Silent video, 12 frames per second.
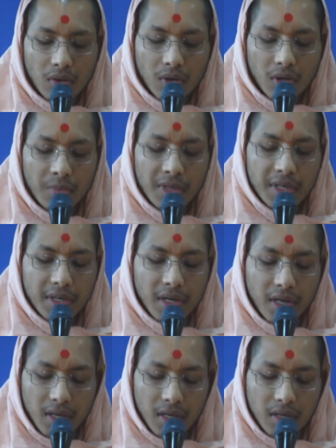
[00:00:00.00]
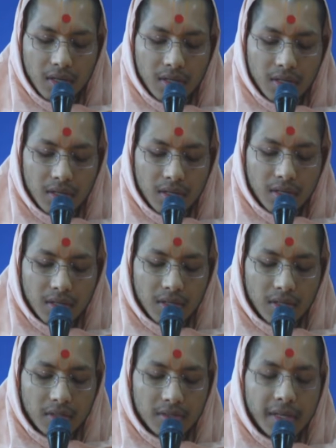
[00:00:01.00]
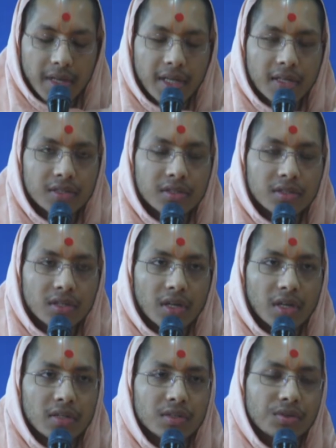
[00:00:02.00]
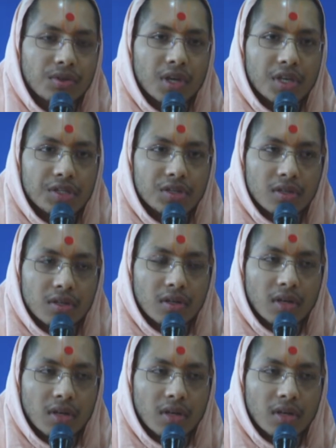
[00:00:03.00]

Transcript: immediately she reached into kitchen